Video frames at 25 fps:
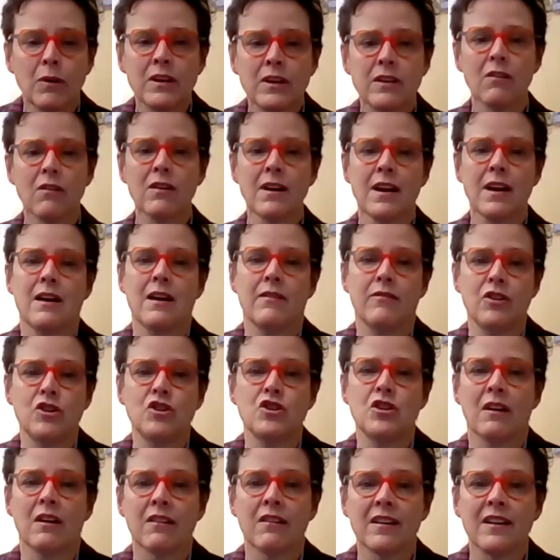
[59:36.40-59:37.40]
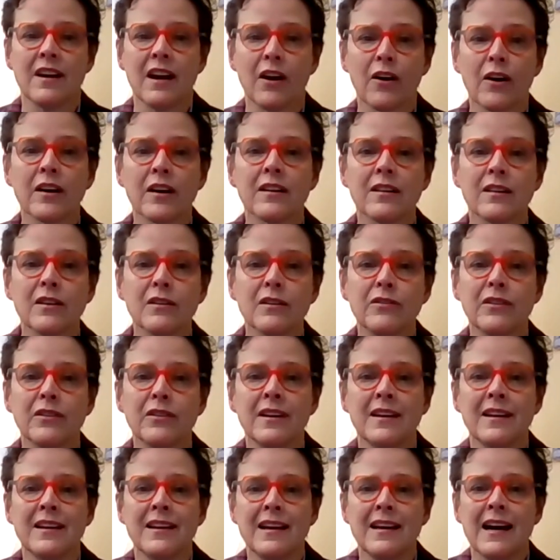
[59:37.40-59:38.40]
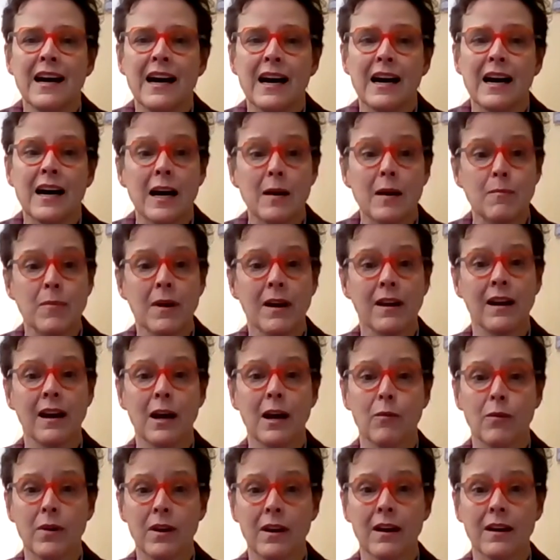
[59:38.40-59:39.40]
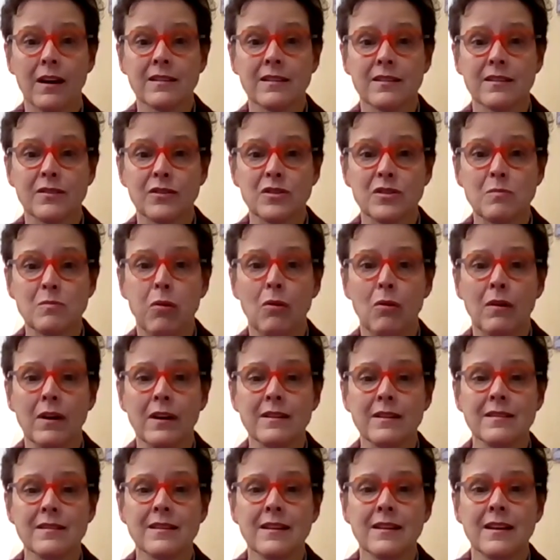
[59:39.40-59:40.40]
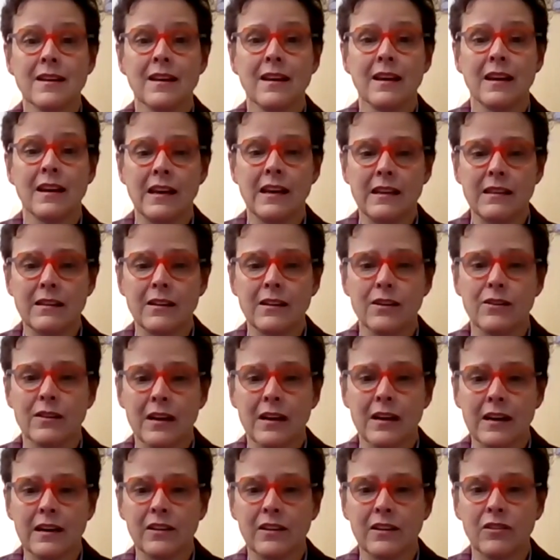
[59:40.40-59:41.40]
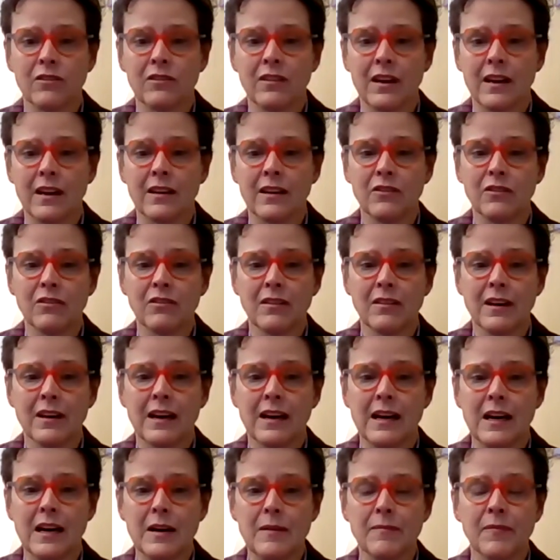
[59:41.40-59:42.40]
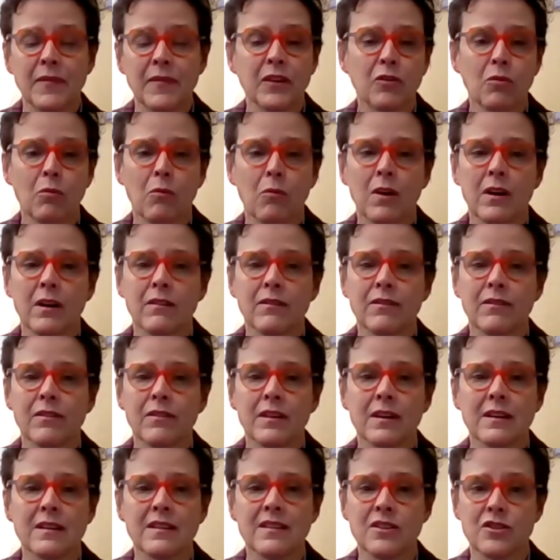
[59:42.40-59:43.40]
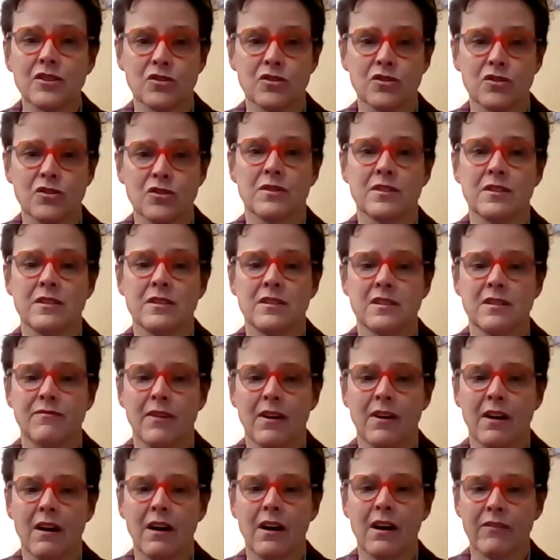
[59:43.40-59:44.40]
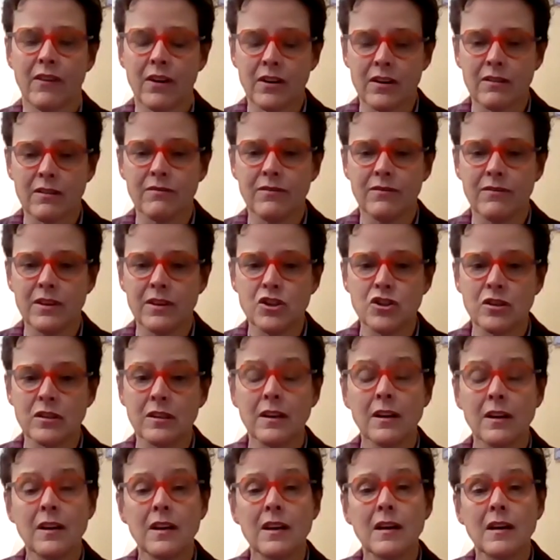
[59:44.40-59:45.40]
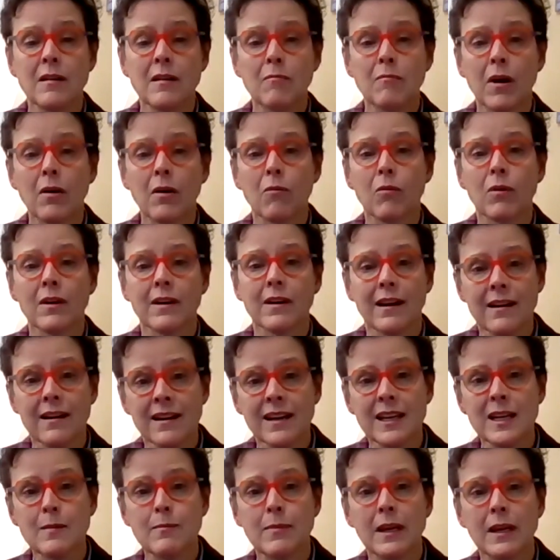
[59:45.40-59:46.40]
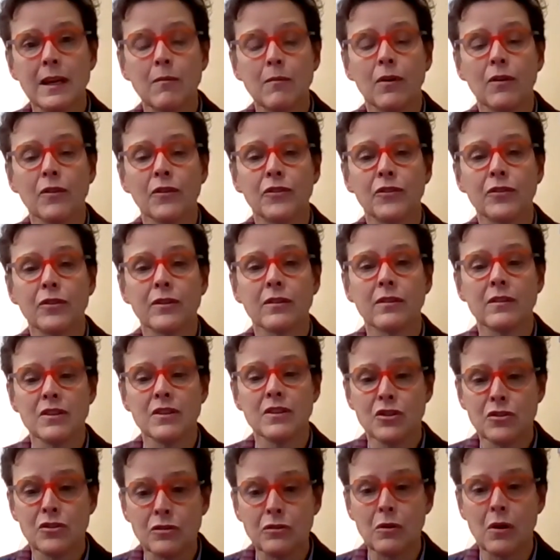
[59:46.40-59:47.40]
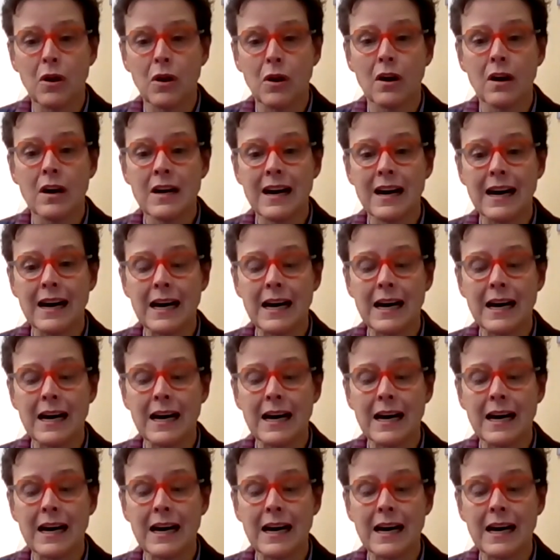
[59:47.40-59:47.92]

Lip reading: We don't have a shared narrative about how we got to this point in the United States. It's one of the sources of our division, but we're not going to be able to